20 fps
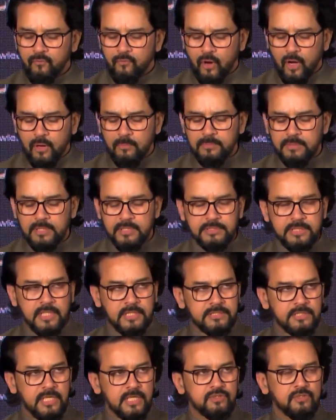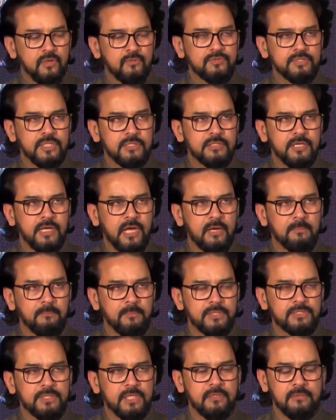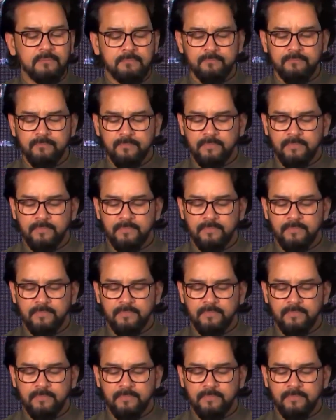From the success of Chandrayaan mission,